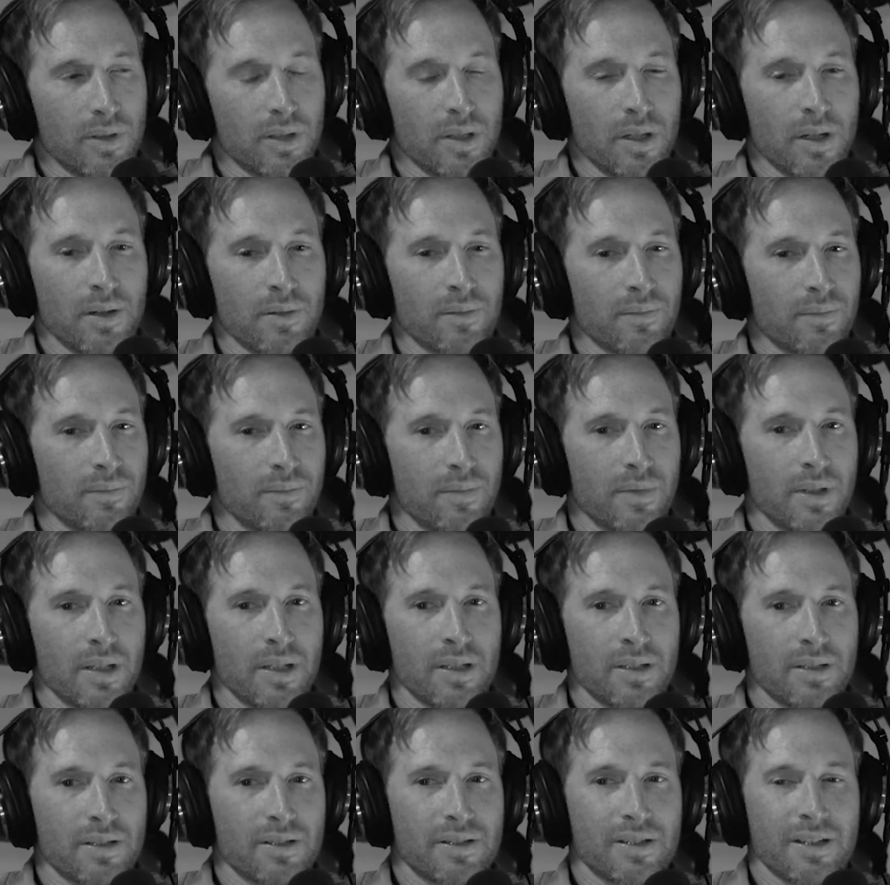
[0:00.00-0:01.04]
Yeah.
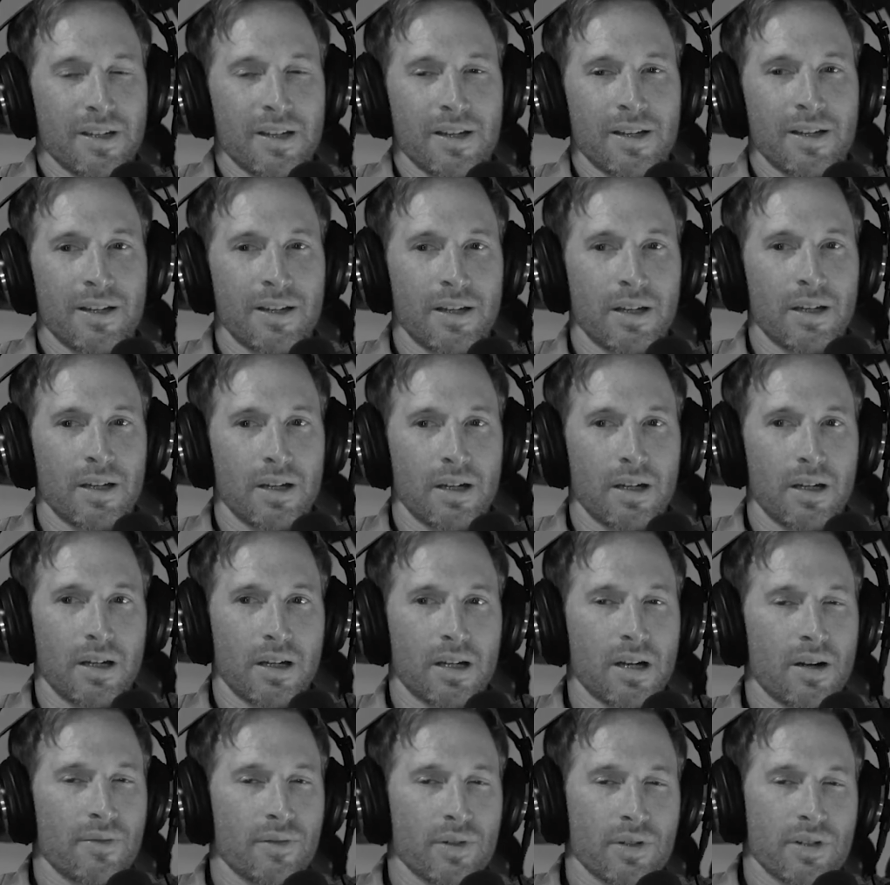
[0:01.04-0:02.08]
It's a
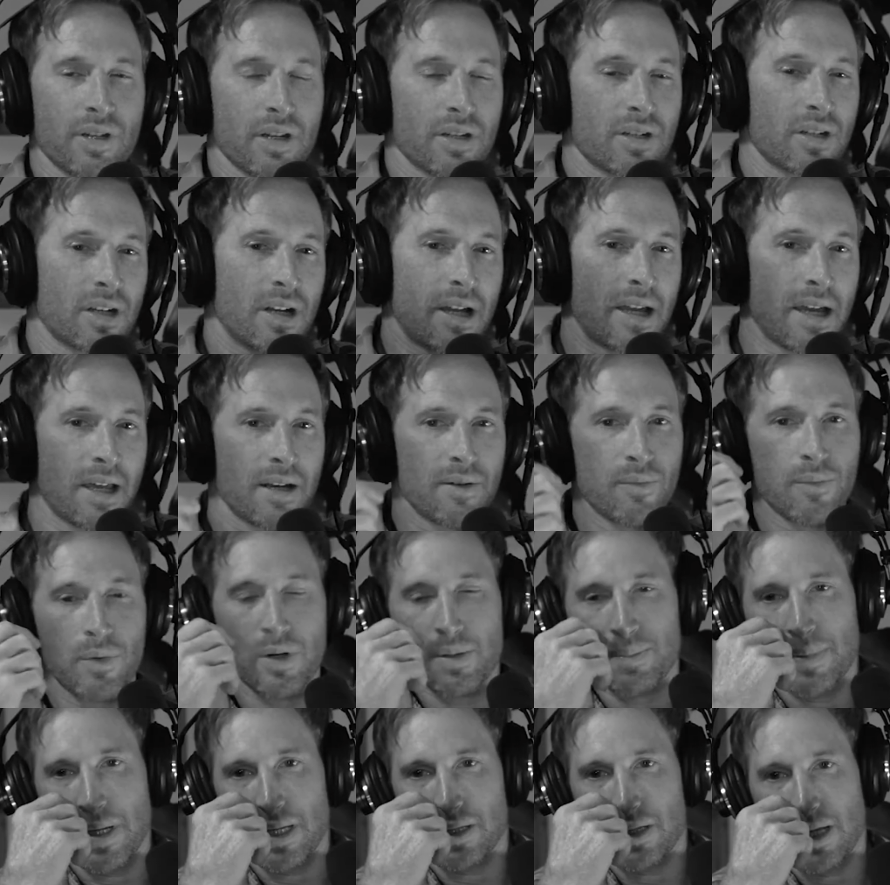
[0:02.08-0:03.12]
conversation I had in
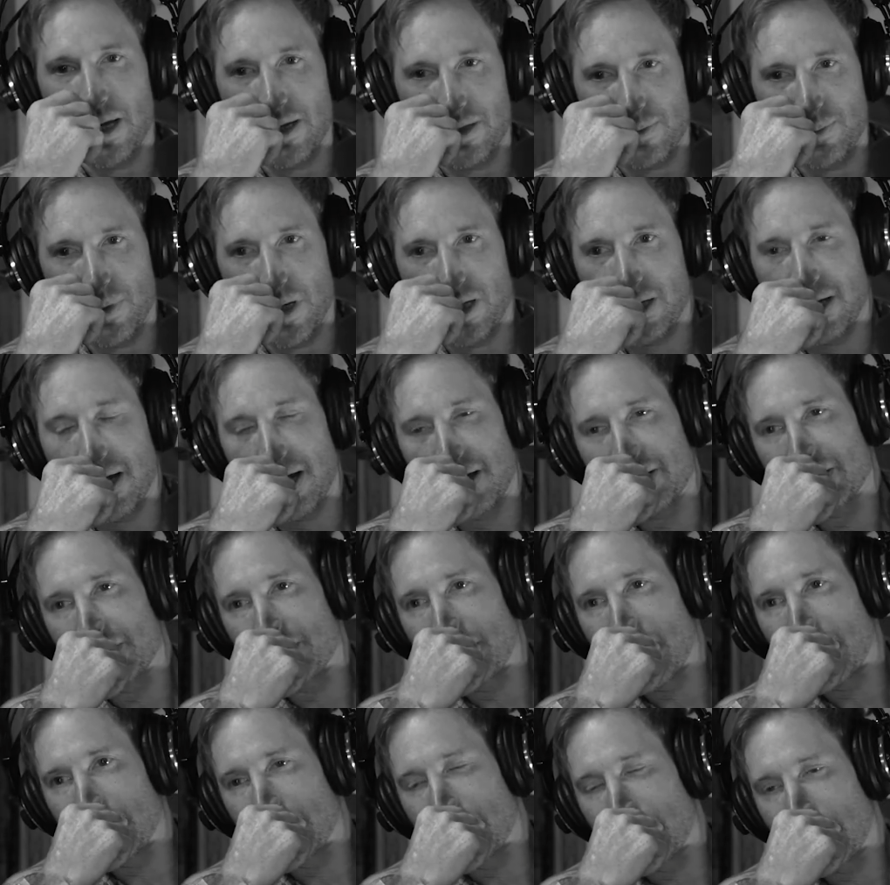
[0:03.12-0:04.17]
one of my last podcasts
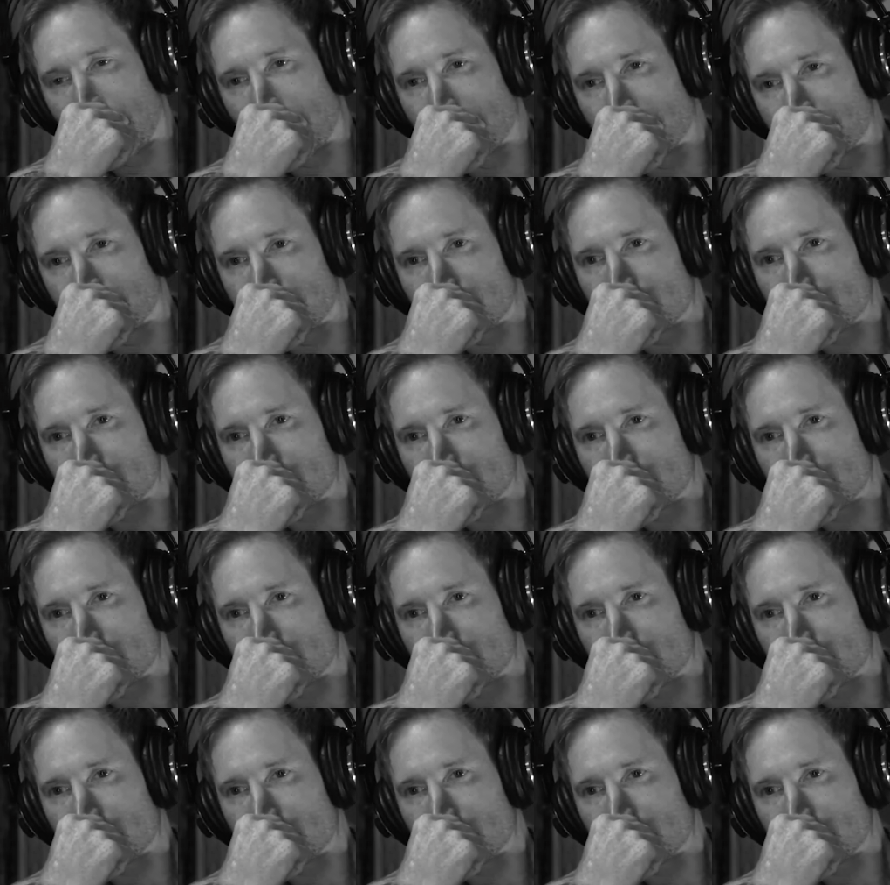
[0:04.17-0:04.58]
about that,